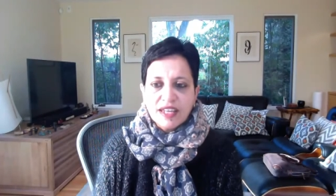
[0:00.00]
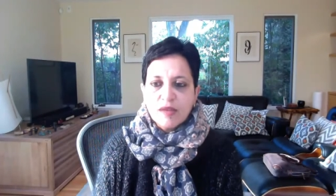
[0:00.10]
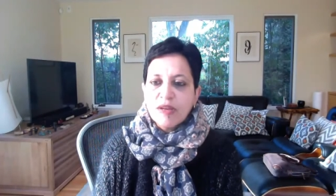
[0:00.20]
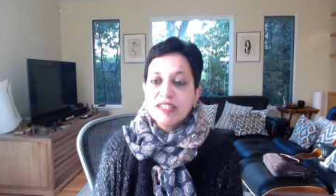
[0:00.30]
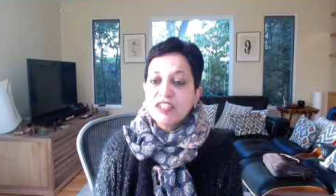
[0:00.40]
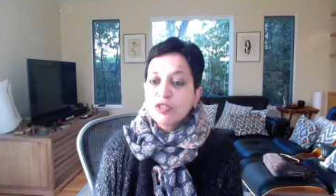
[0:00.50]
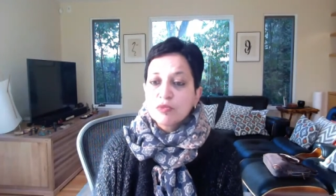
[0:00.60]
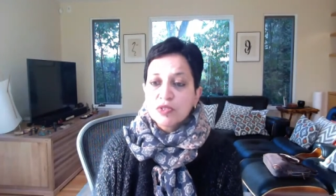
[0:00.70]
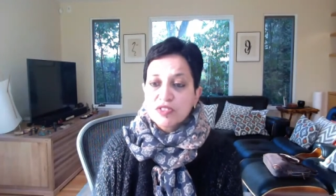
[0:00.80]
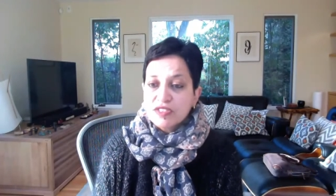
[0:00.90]
and MIT
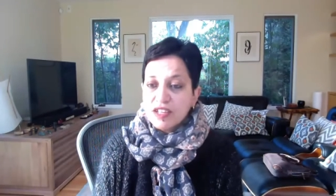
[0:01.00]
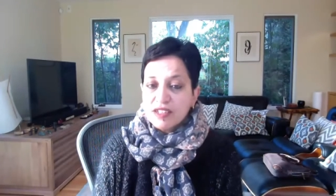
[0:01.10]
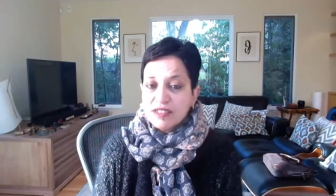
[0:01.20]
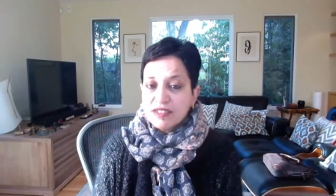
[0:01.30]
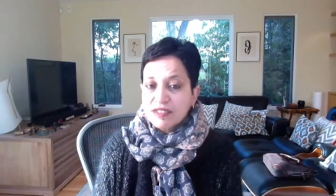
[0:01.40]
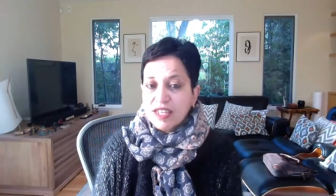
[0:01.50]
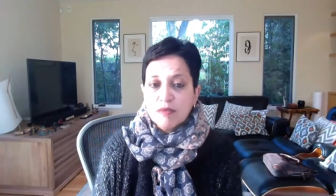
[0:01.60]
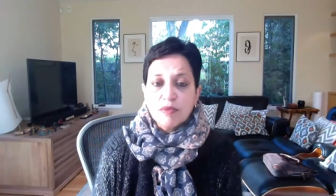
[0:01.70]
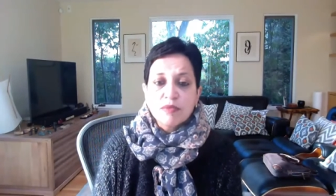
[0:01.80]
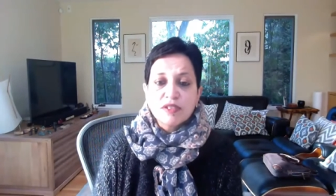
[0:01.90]
computer scientists
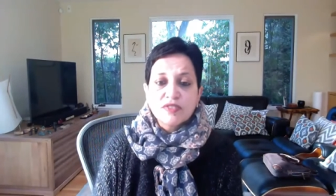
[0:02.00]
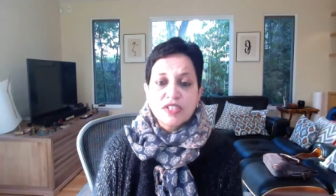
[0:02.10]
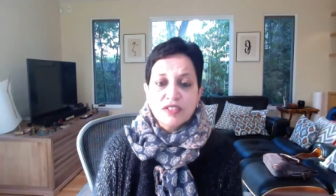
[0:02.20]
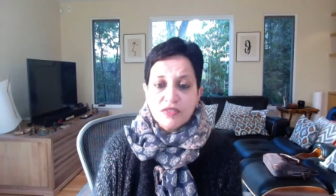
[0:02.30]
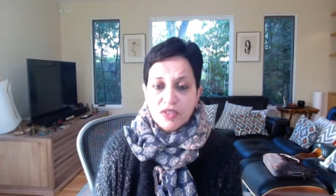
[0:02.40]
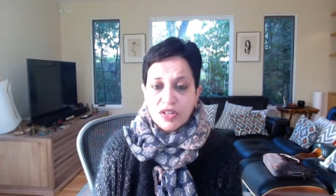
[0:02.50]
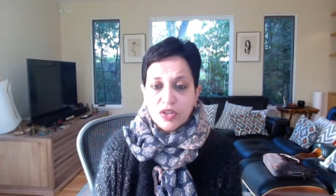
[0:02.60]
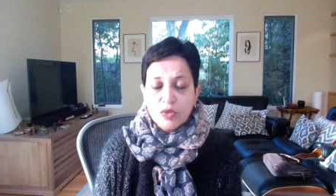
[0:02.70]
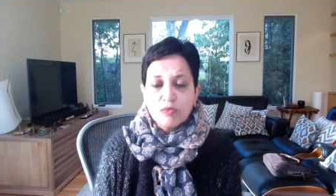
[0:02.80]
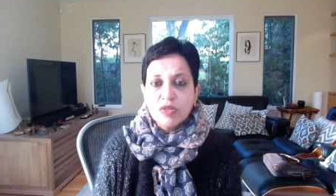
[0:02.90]
capable of
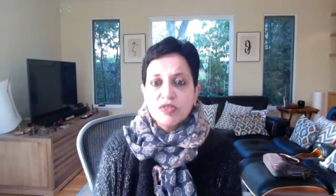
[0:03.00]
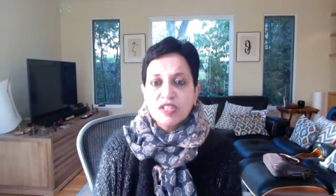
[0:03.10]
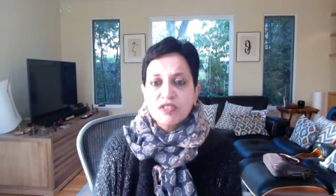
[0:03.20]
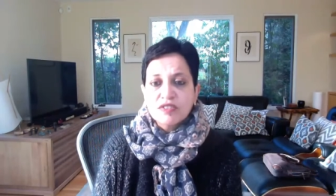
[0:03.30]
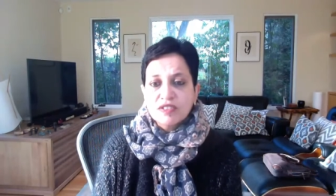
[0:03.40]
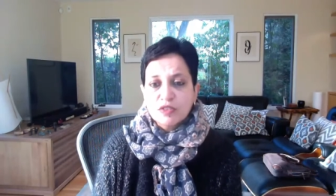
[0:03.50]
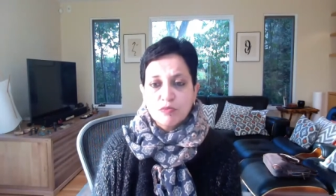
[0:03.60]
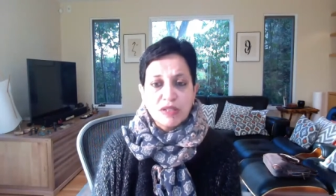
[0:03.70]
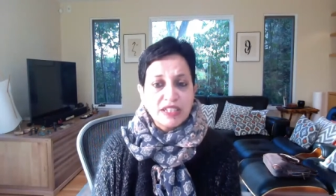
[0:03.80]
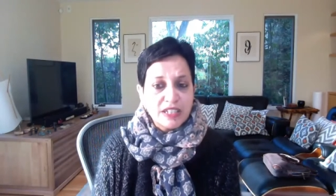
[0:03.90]
delivering computing to 6
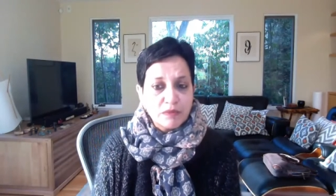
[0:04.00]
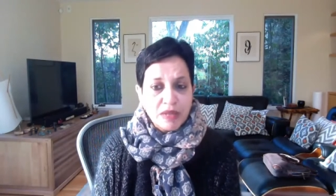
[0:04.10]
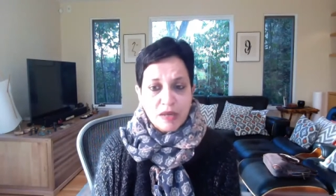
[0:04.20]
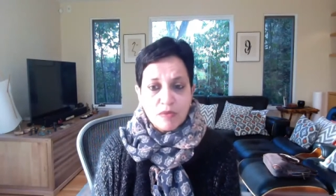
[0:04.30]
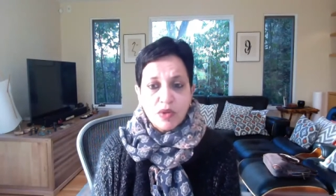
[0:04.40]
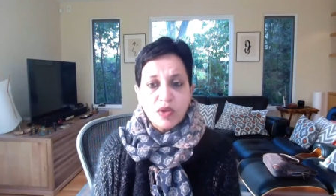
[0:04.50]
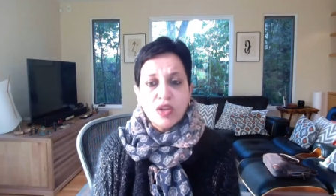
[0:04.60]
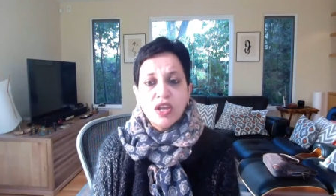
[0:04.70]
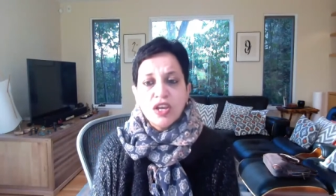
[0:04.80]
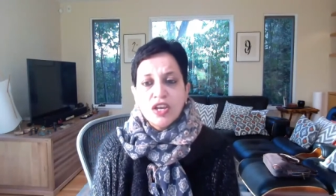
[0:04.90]
billion people